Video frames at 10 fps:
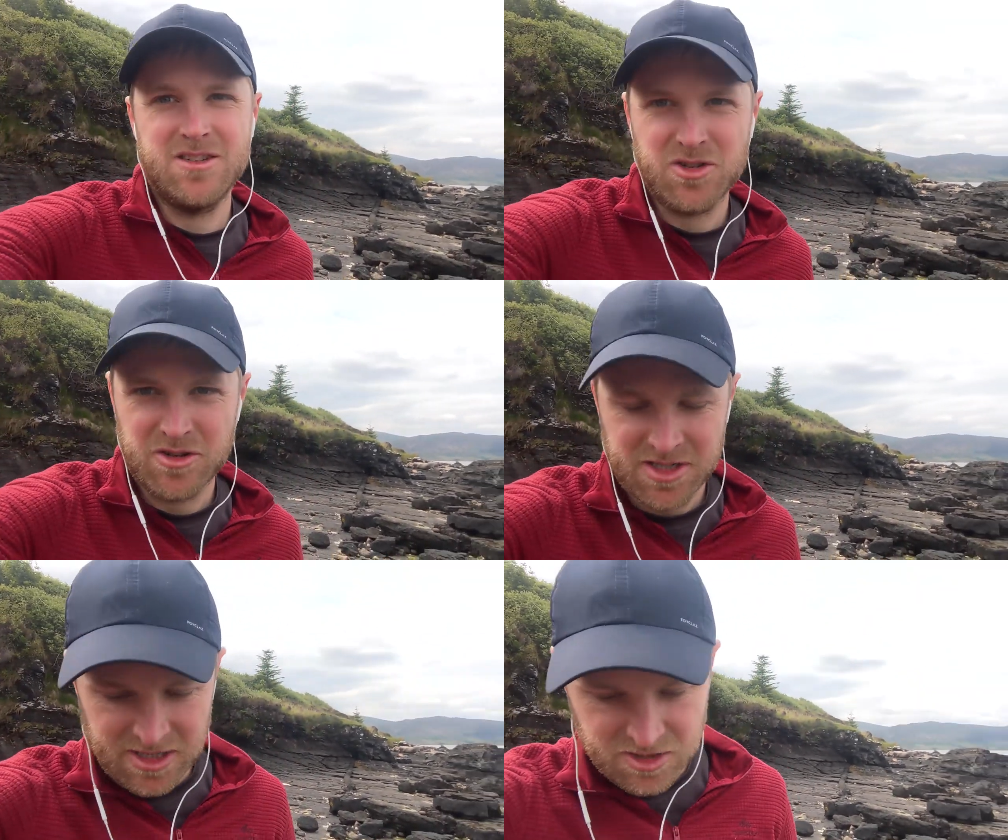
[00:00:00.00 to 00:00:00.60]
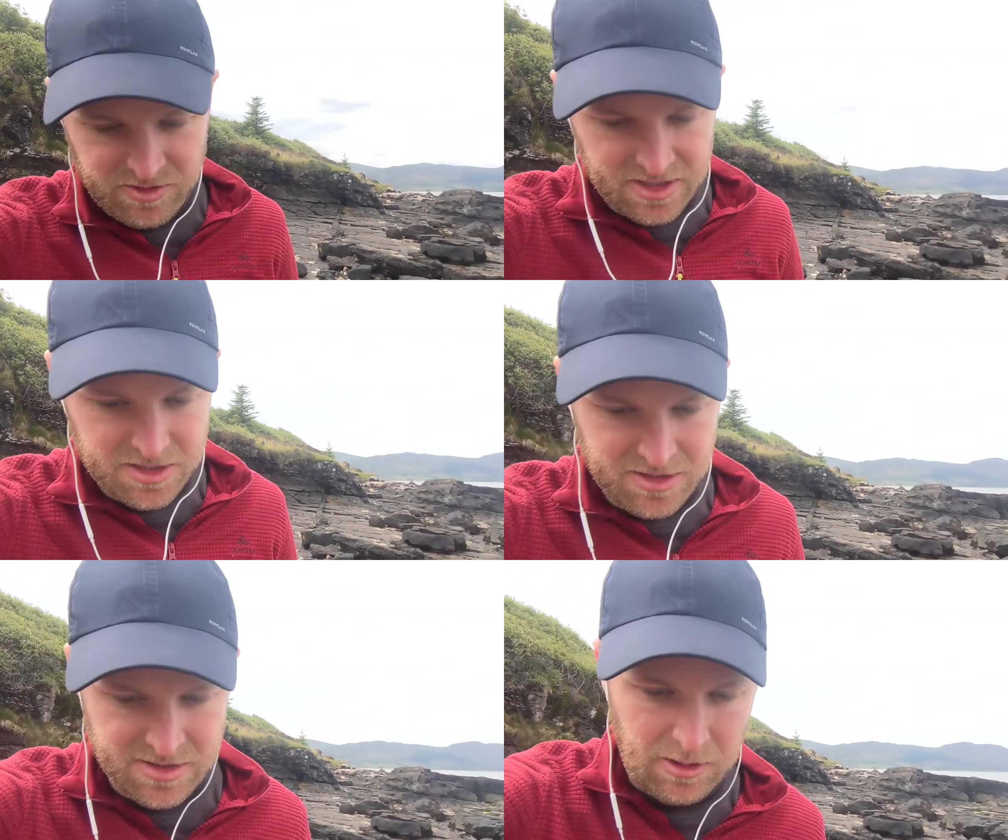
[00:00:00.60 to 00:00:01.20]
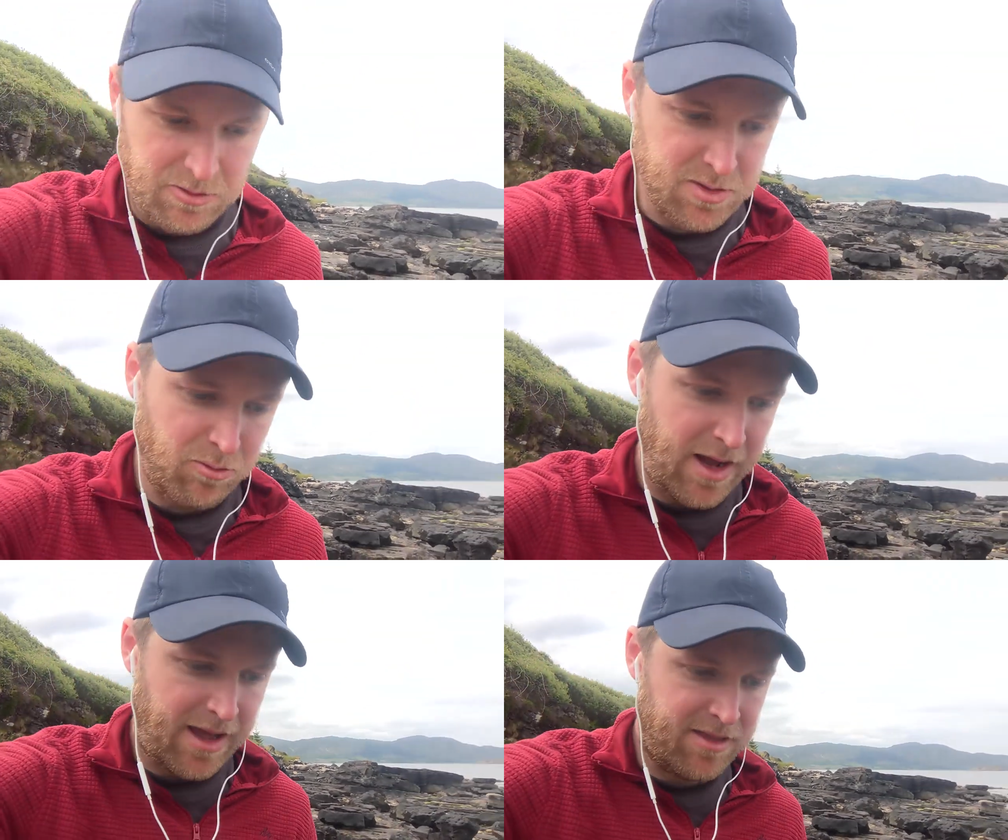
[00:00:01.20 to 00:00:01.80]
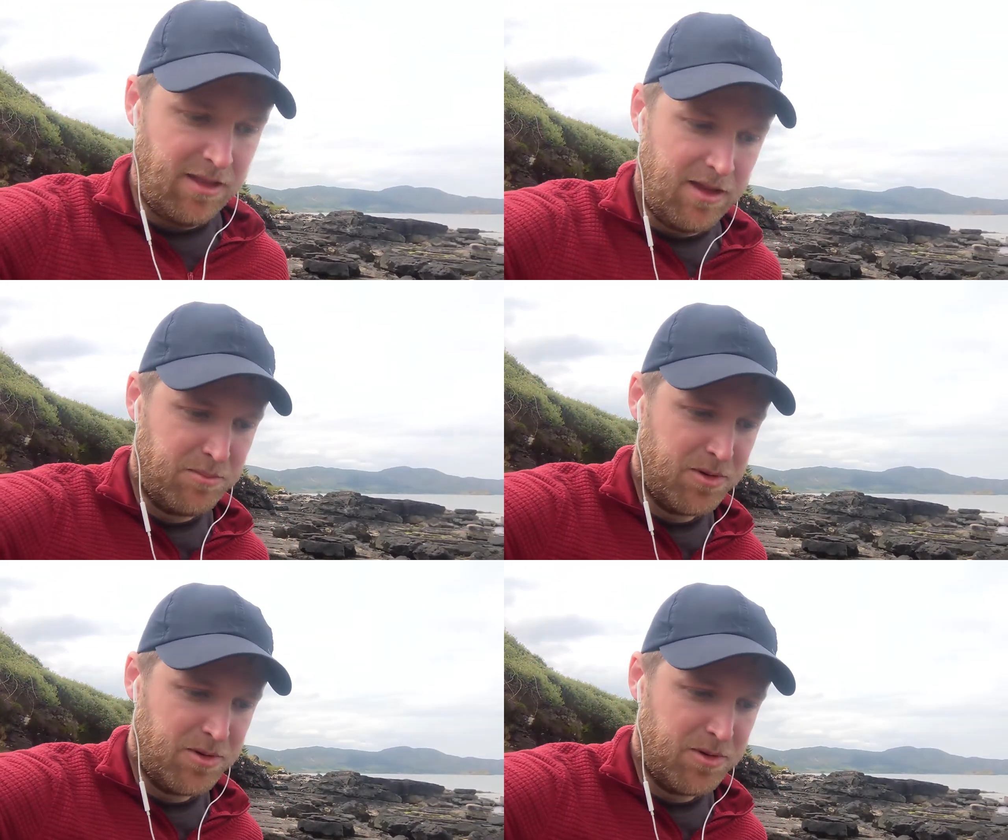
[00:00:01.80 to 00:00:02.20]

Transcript: the Trottinish Ridge, because I was aware that there